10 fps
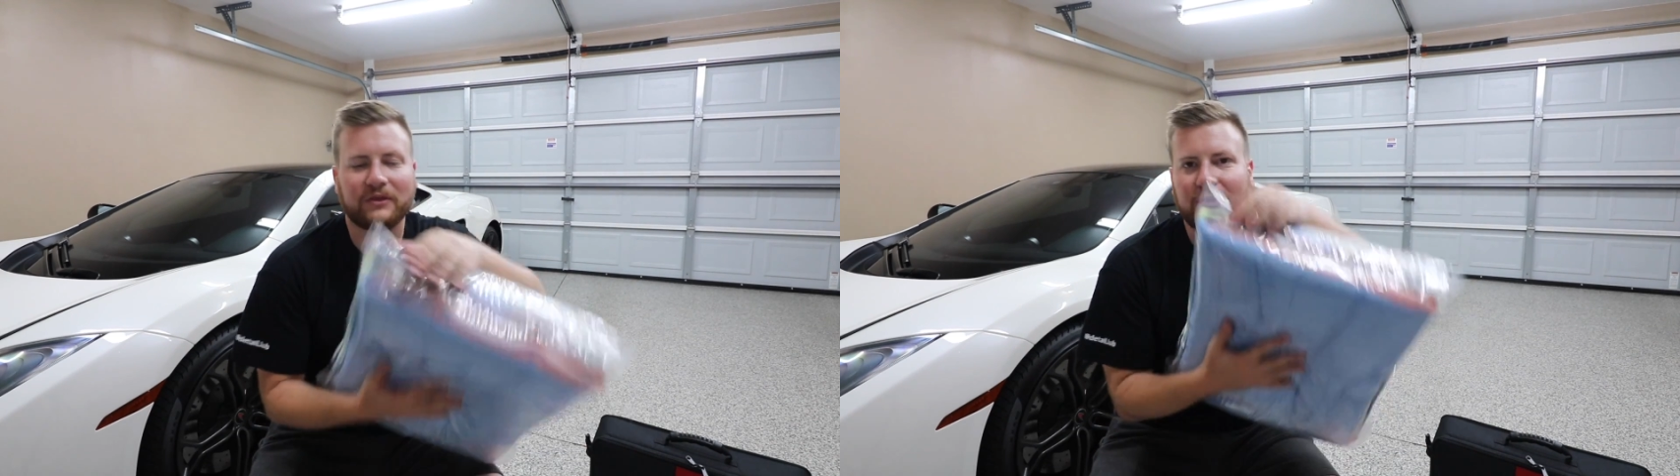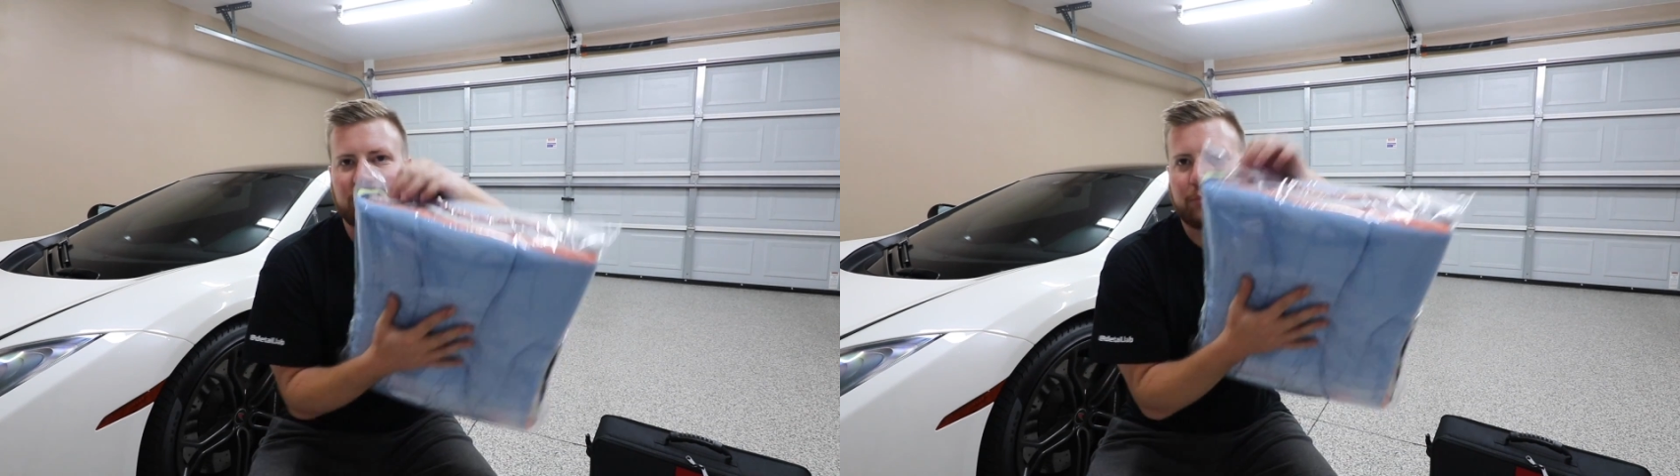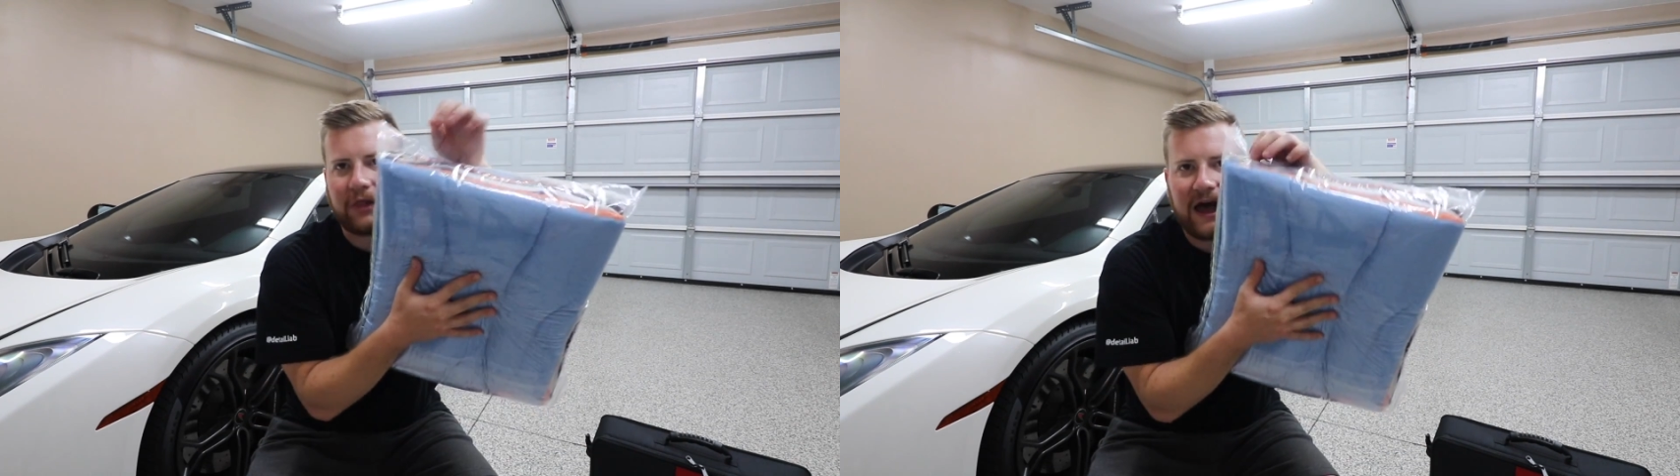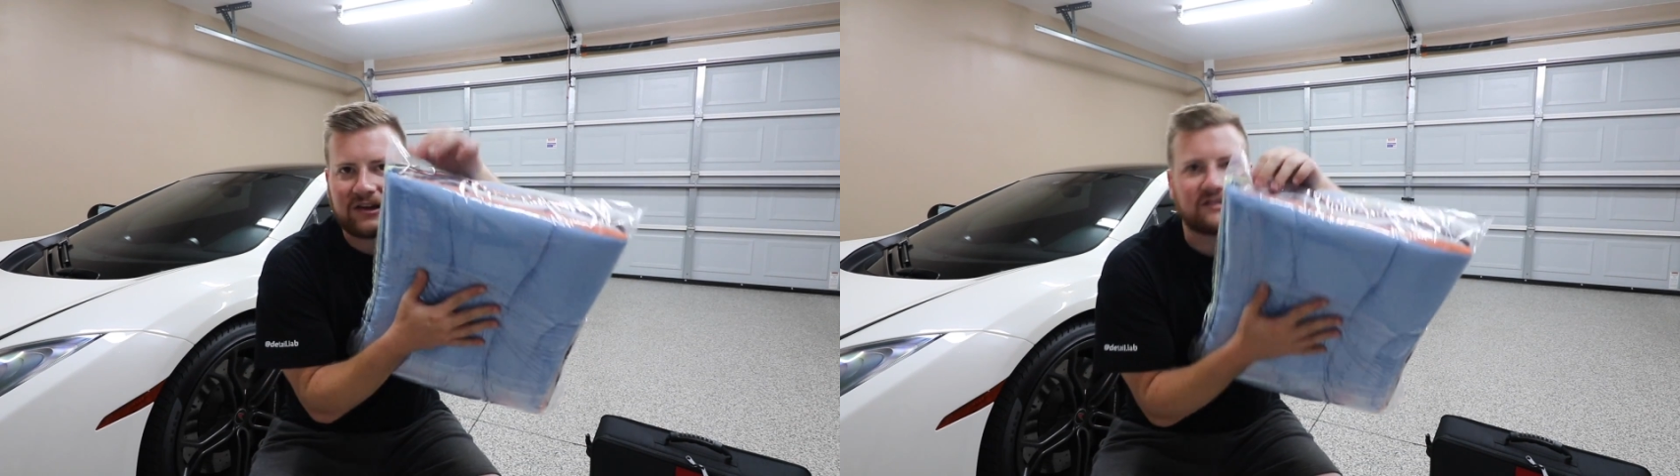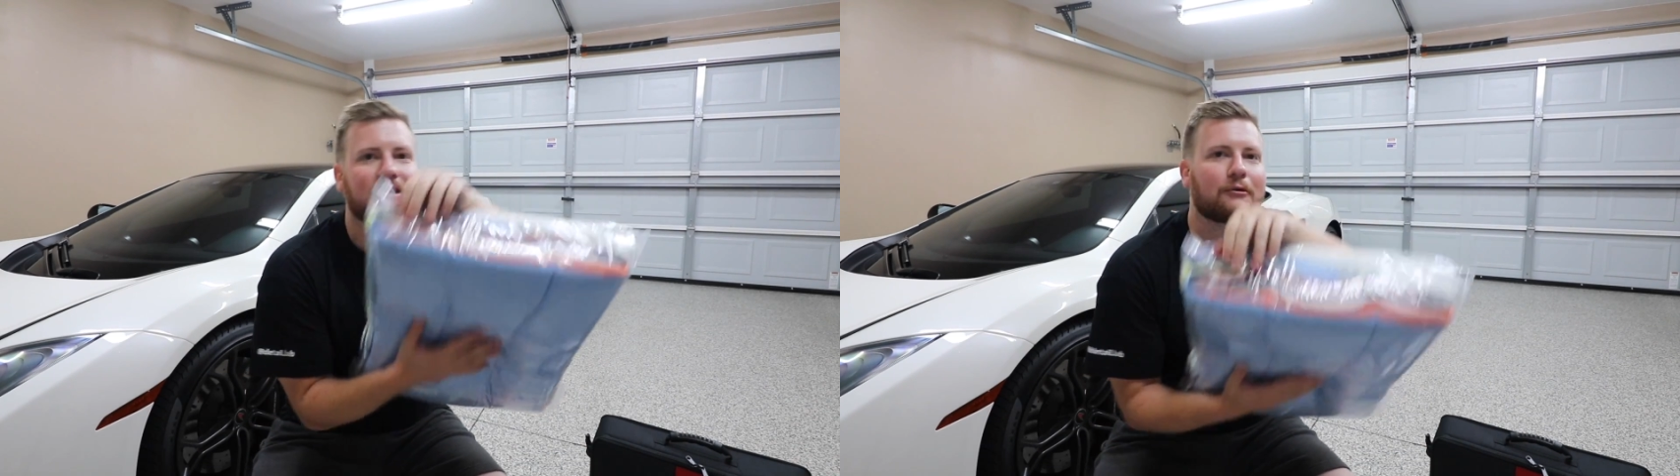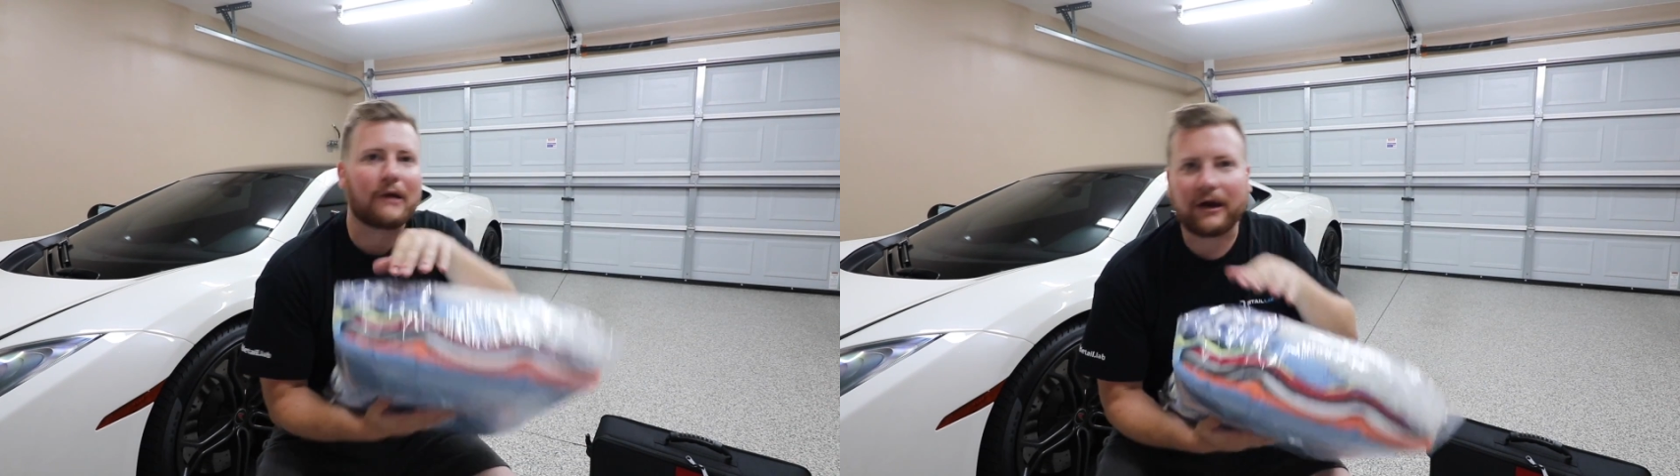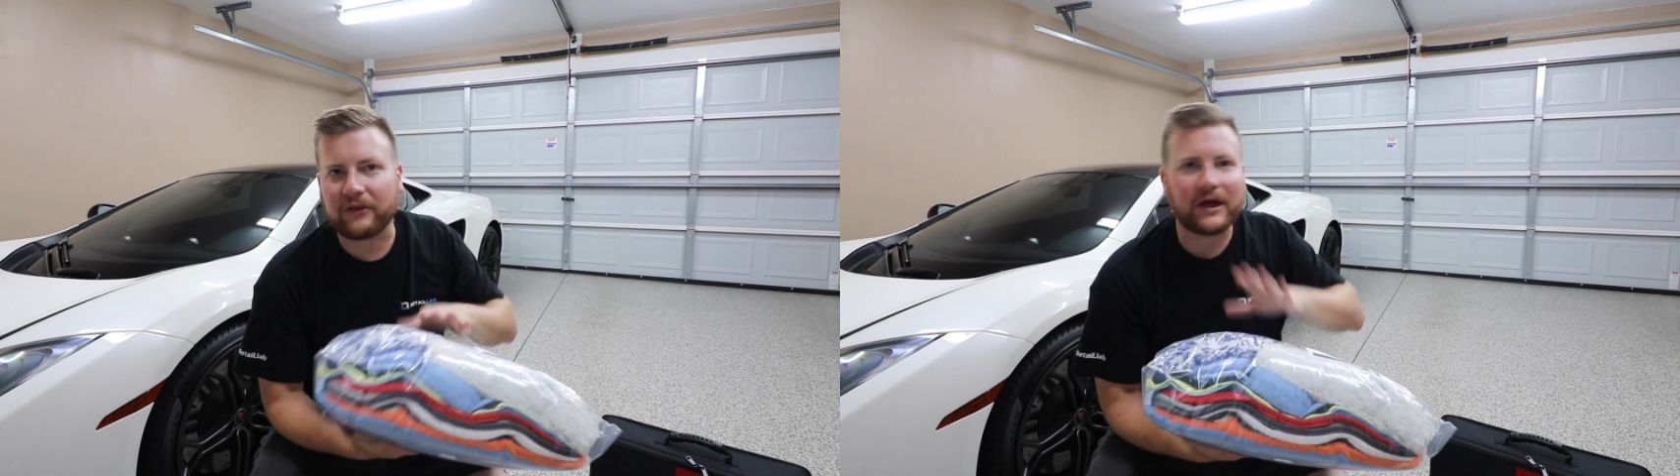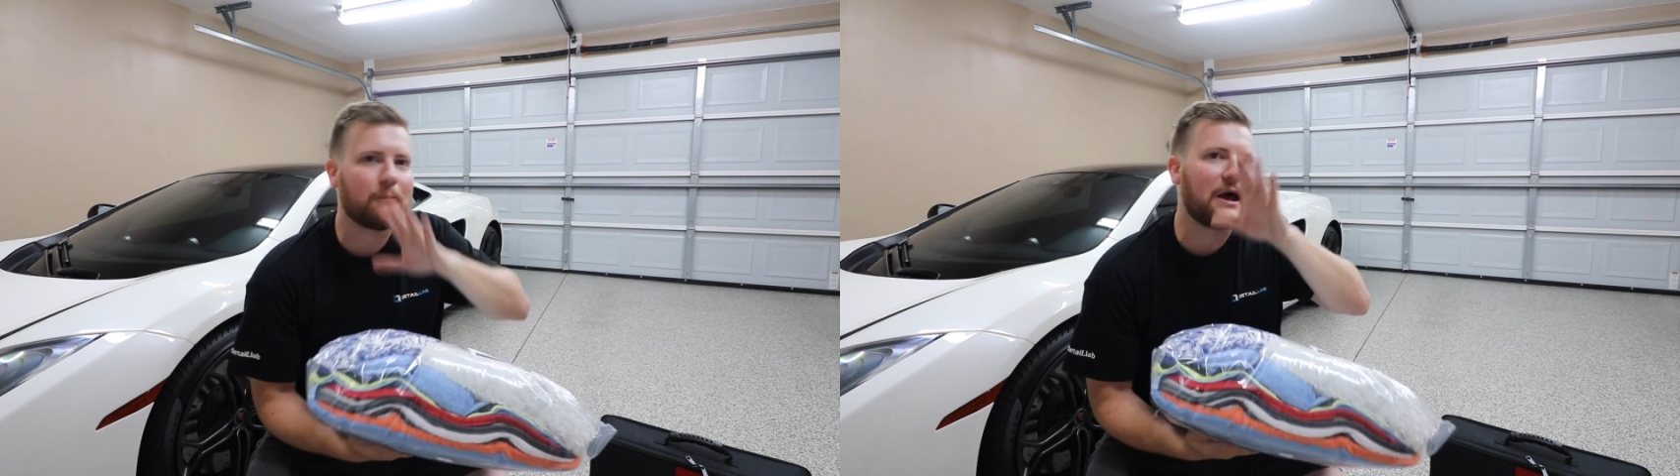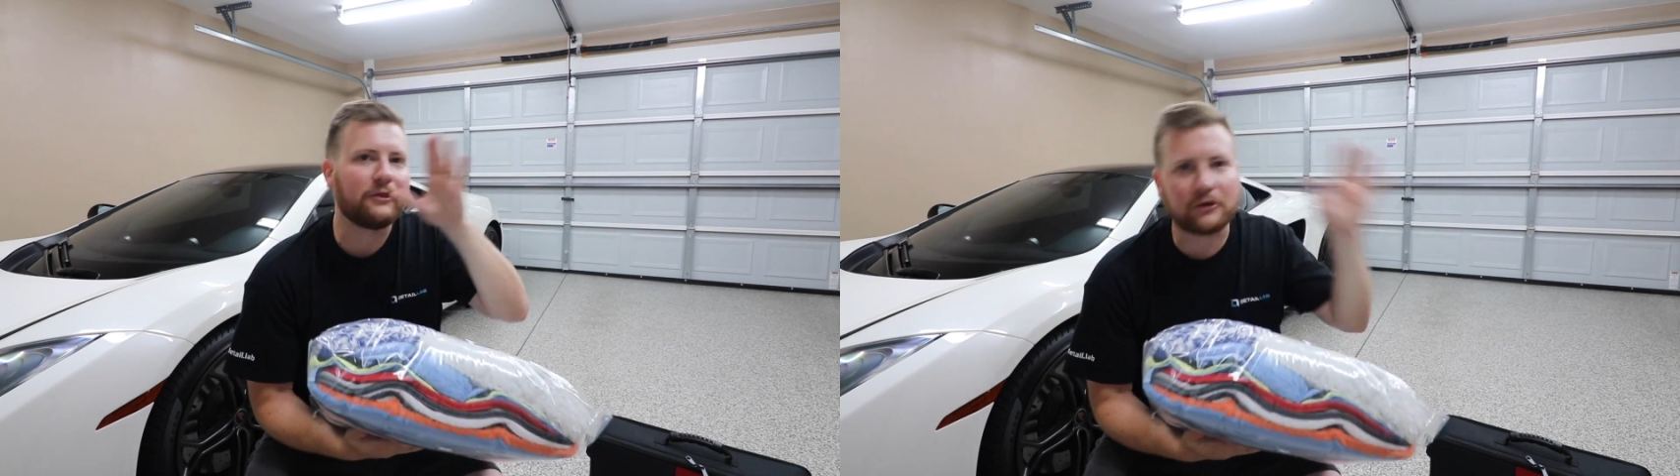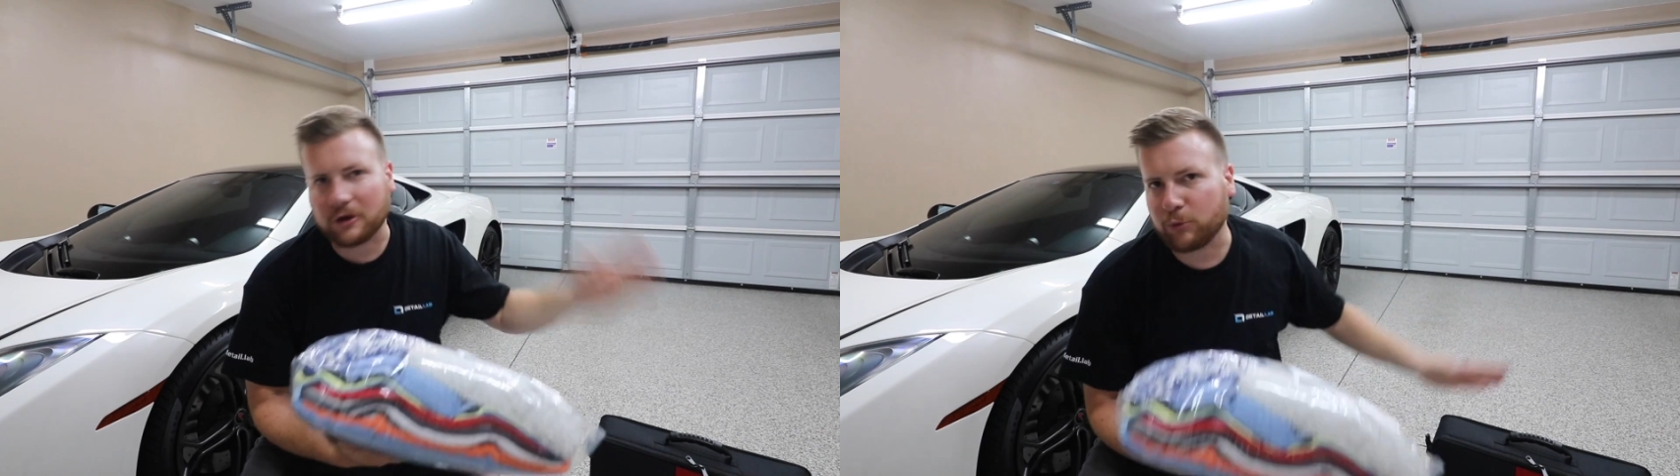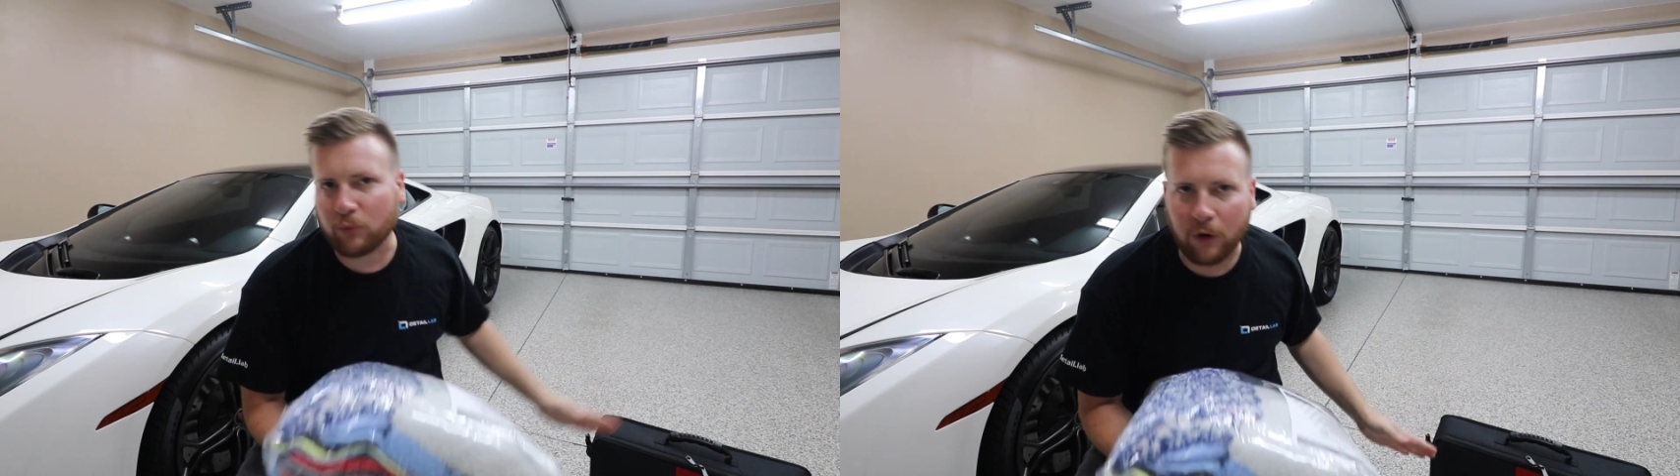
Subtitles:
there's plastic around them and they're gonna be